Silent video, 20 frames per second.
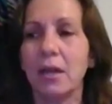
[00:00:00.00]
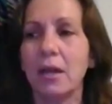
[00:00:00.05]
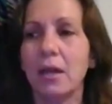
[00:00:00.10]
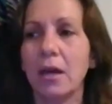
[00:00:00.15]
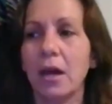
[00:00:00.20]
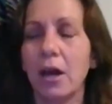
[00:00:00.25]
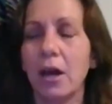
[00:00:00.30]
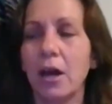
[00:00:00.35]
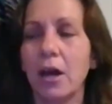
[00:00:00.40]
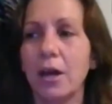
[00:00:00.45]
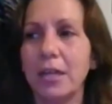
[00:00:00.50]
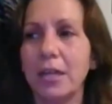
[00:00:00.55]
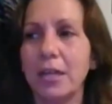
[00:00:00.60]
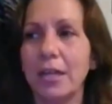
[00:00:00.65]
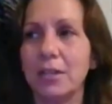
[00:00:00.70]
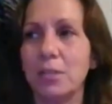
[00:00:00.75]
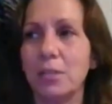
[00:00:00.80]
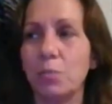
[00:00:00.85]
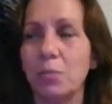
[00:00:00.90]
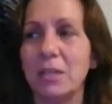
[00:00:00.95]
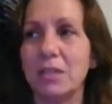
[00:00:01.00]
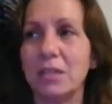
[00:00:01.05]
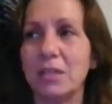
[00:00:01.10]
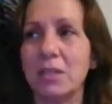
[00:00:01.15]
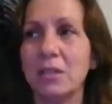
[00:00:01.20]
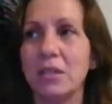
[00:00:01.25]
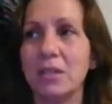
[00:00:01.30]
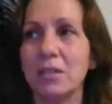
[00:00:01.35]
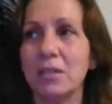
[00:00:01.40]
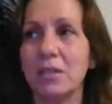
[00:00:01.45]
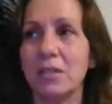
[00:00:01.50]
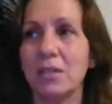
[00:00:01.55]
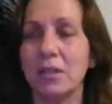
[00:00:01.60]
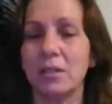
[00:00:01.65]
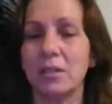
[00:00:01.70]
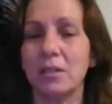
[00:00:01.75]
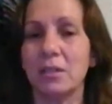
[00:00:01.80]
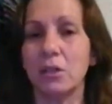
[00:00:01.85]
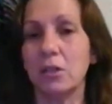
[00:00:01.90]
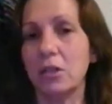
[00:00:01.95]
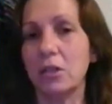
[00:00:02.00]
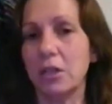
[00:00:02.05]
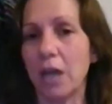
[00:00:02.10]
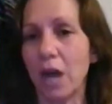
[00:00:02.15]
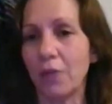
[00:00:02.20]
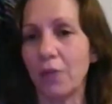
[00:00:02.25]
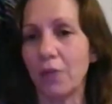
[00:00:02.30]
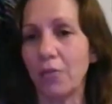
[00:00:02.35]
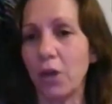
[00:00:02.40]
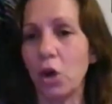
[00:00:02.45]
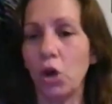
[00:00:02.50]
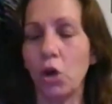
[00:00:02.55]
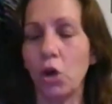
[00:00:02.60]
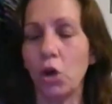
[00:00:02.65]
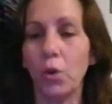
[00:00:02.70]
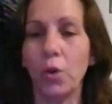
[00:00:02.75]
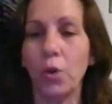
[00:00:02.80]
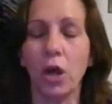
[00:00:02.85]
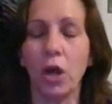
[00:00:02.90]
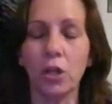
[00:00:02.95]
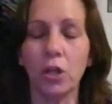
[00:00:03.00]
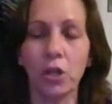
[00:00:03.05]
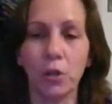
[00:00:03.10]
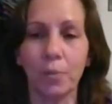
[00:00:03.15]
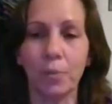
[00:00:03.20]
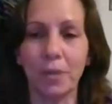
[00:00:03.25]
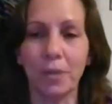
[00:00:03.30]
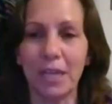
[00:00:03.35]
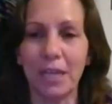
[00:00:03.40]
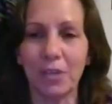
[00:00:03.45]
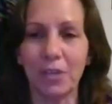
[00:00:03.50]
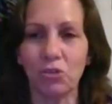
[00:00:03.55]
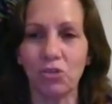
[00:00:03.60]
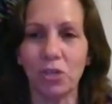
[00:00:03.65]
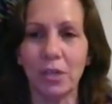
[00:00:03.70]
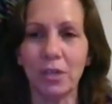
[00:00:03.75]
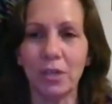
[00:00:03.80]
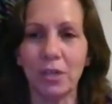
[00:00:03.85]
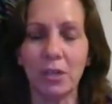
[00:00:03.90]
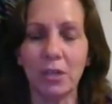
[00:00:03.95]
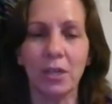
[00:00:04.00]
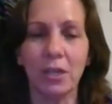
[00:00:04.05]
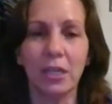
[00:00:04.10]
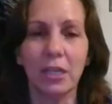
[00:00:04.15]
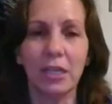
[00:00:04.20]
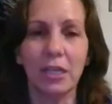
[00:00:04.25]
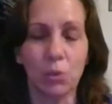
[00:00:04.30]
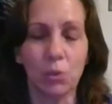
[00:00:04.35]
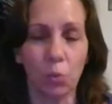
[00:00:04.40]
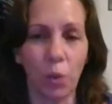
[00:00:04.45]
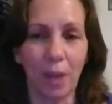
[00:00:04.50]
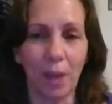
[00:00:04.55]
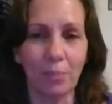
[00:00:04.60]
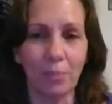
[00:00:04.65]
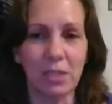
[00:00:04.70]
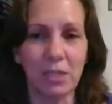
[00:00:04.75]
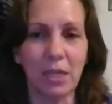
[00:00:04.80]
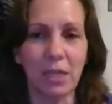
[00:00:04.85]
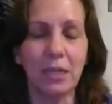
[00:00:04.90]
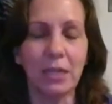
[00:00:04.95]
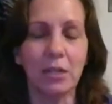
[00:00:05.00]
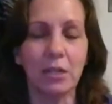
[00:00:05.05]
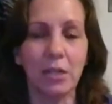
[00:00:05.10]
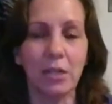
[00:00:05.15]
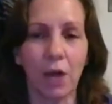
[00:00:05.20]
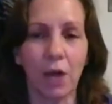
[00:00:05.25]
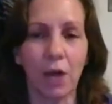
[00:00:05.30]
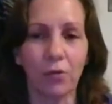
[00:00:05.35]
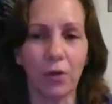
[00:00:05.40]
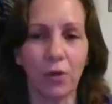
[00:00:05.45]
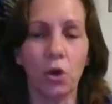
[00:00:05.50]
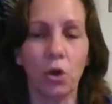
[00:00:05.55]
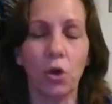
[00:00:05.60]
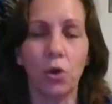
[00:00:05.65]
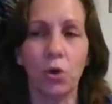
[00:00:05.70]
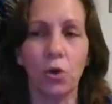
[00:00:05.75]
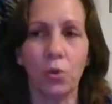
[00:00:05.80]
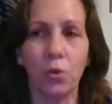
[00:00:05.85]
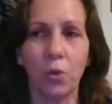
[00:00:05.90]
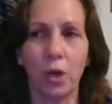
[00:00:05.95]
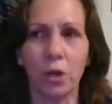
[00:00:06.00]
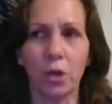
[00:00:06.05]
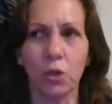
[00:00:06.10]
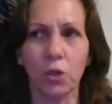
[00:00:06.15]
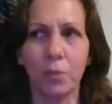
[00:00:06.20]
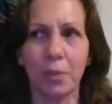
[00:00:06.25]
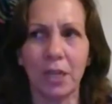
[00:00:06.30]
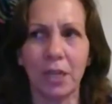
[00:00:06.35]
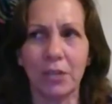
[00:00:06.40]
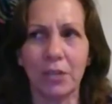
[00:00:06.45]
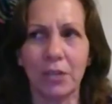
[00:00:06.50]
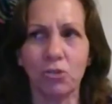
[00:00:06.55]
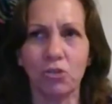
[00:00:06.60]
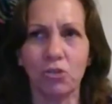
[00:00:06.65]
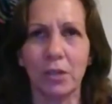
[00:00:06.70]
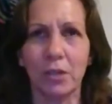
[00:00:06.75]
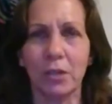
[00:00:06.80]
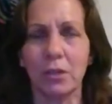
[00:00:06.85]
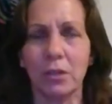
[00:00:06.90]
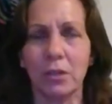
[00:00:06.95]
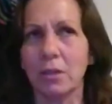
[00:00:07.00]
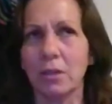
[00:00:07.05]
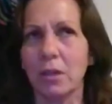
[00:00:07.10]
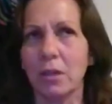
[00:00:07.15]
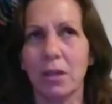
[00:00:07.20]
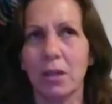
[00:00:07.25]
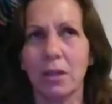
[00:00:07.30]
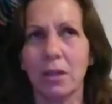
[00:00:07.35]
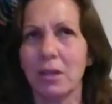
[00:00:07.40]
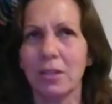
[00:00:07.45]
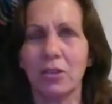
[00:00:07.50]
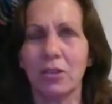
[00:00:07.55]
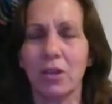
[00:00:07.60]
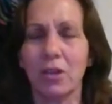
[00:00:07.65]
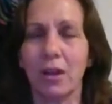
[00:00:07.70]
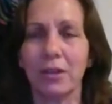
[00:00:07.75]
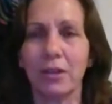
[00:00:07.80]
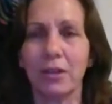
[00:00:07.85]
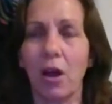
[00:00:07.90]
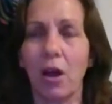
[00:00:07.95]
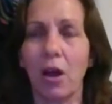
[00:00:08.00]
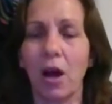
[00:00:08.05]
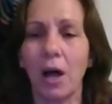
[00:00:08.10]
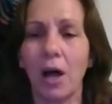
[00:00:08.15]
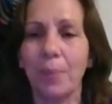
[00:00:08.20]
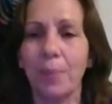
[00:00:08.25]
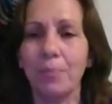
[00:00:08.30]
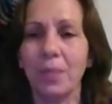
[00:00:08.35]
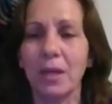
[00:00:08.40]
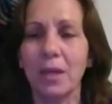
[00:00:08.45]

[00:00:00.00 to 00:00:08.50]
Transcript: Uh, his business is Navajo Illumination. His website, Navajo Illumination dot com.